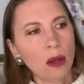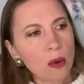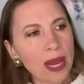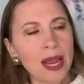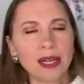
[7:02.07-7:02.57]

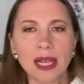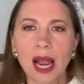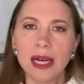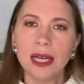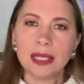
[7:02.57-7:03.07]
Okay,
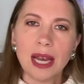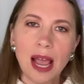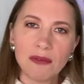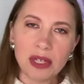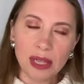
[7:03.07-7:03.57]
anxiety doesn't
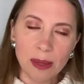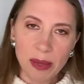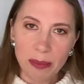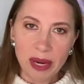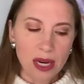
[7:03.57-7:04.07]
have to
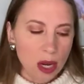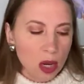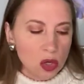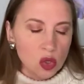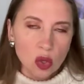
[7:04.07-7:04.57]
limit me.
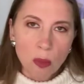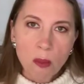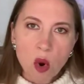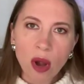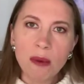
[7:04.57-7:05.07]
So the
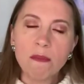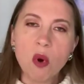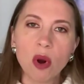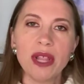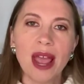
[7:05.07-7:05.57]
more and
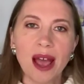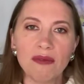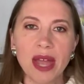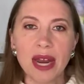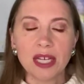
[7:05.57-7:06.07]
more they have
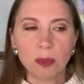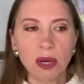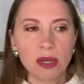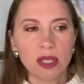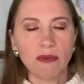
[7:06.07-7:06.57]
that
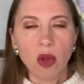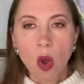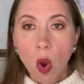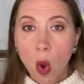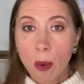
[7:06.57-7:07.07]
experience of,
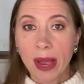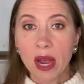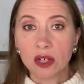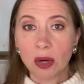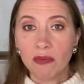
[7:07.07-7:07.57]
oh my
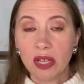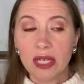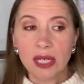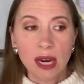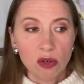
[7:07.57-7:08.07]
gosh, I'm really
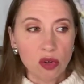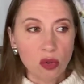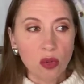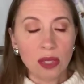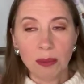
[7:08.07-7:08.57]
scared to
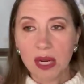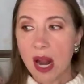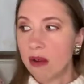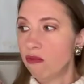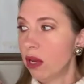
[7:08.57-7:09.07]
do something.
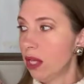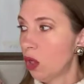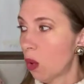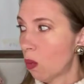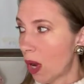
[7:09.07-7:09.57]
I really
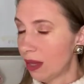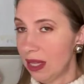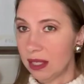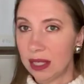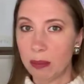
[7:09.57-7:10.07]
don't want
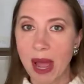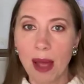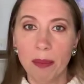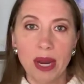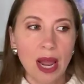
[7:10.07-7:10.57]
this to
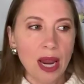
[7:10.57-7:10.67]
happen.